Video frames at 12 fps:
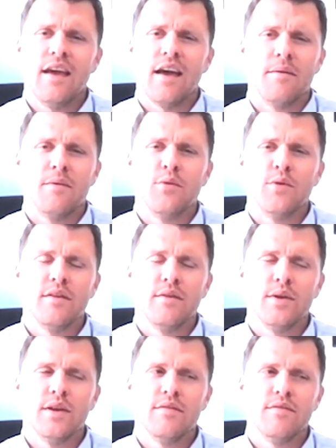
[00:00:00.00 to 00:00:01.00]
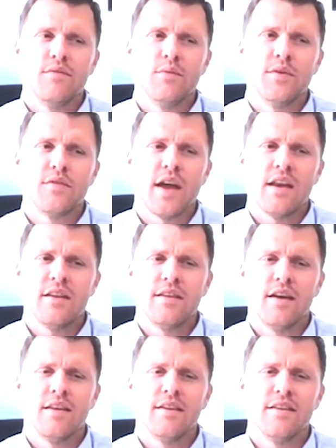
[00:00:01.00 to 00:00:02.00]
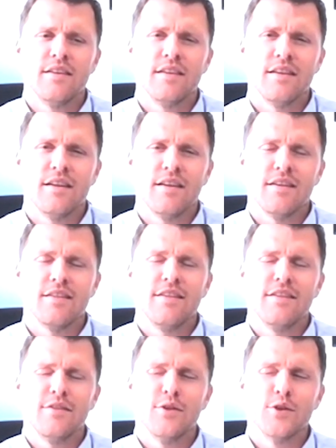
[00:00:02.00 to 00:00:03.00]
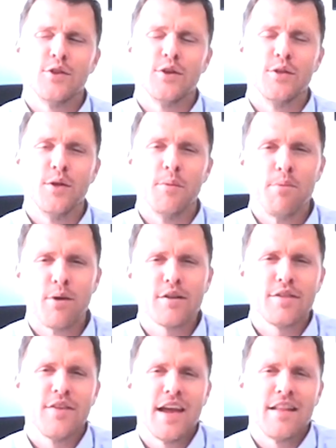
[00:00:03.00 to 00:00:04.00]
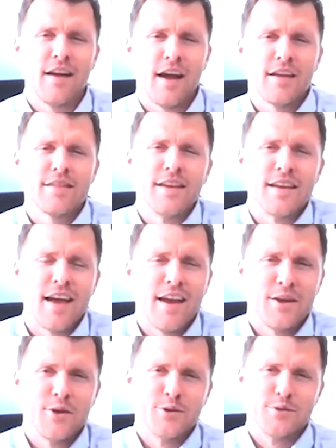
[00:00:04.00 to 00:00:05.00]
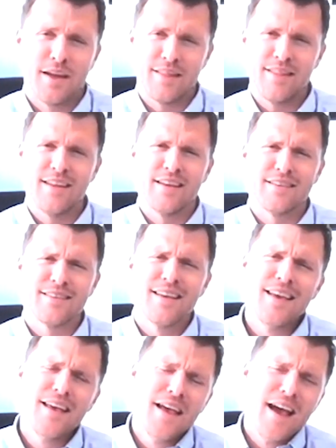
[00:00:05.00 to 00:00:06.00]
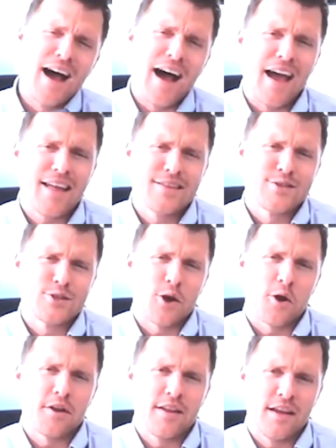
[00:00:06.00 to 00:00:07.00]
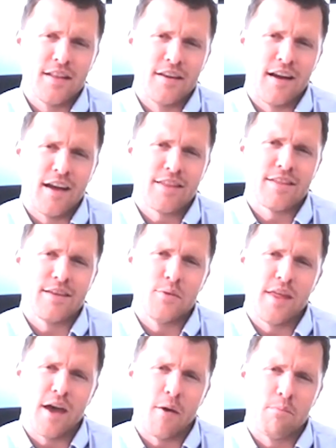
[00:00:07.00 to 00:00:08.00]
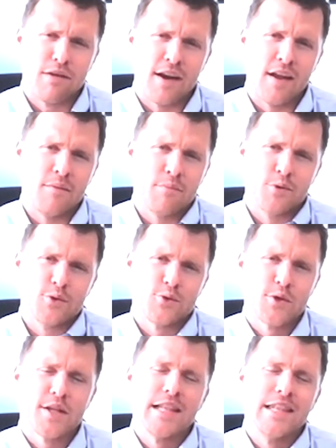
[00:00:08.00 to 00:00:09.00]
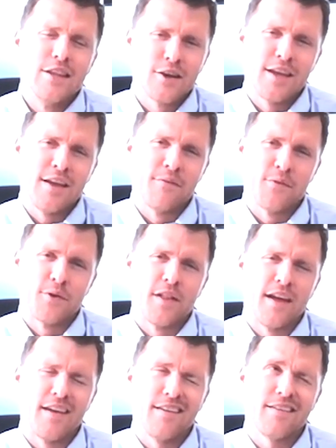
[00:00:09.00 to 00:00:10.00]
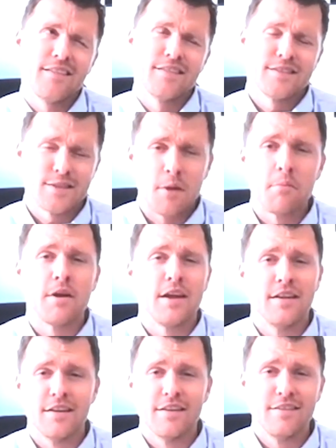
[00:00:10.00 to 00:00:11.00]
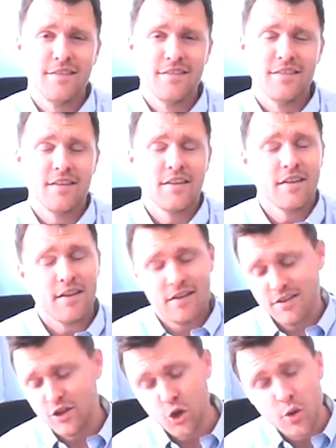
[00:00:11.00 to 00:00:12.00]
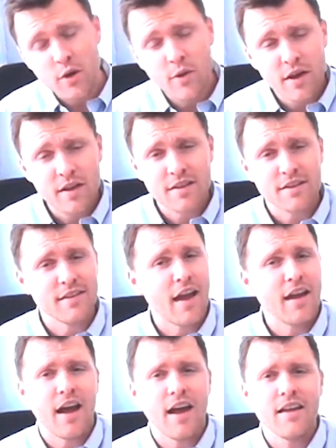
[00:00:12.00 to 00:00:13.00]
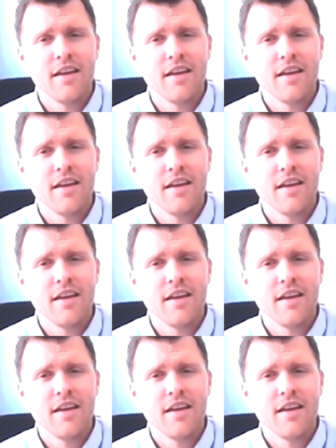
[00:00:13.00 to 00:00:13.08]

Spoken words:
we've kind of done the birth of Antler Athlete kind of goes like this. I had started Antler Athlete without Brent, but was really looking for somebody to do it with. Cause I